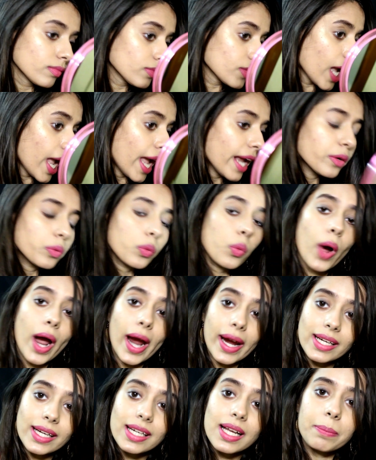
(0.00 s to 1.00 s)
And
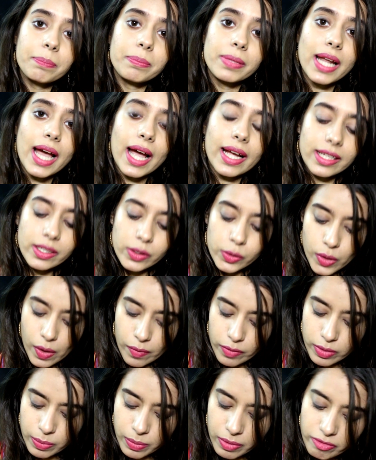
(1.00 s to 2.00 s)
while applying, you
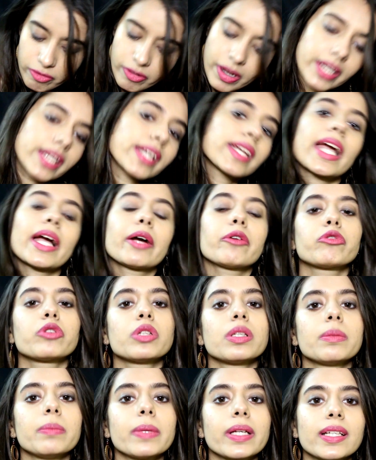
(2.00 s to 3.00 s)
have to be very
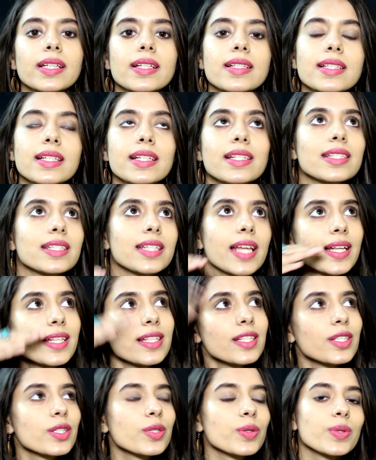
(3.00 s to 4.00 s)
careful because it
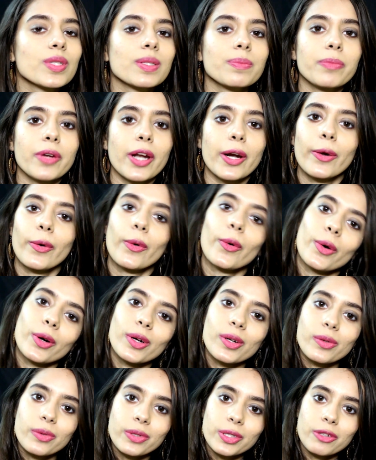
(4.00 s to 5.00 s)
tends to spread all
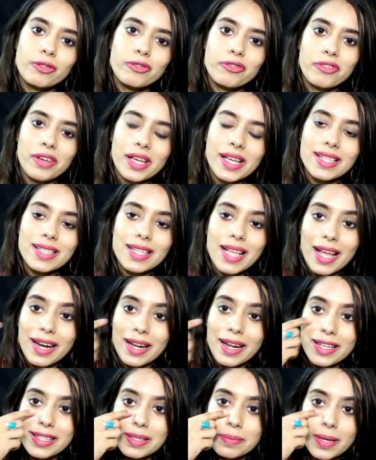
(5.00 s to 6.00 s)
over your face,
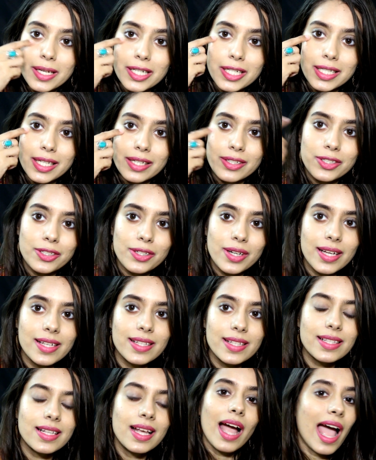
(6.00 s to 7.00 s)
and especially under
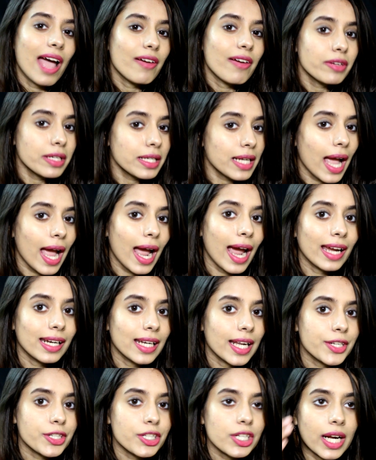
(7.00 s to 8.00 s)
eyes. Having a
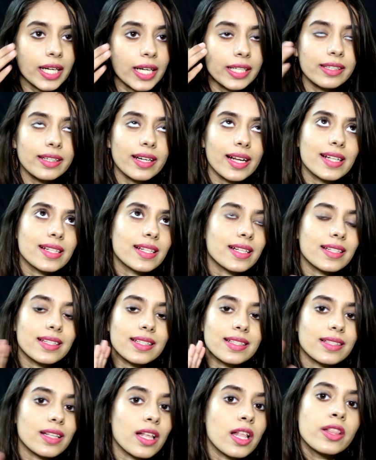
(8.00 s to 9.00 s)
highlighter under eyes
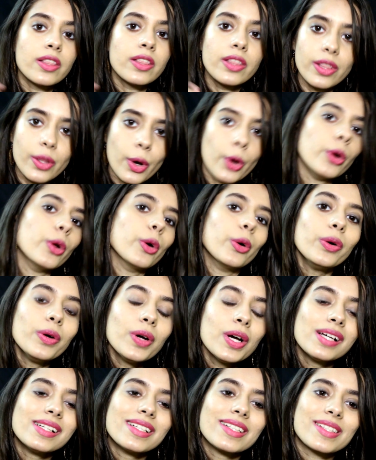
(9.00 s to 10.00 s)
is no.
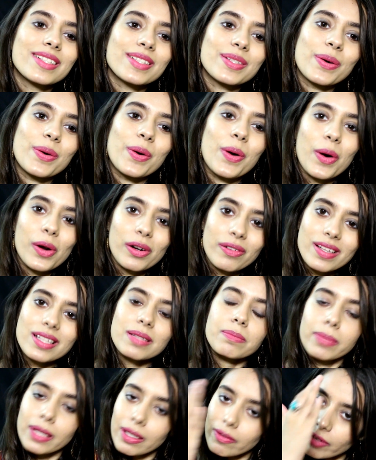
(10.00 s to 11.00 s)
So
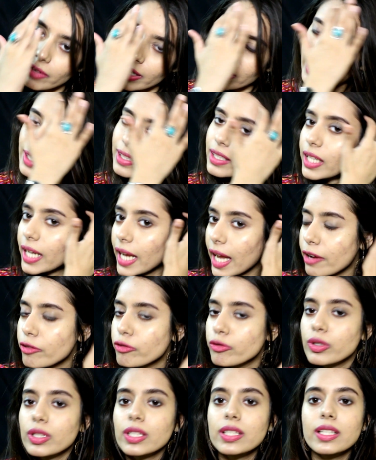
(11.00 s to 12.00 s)
always be very careful.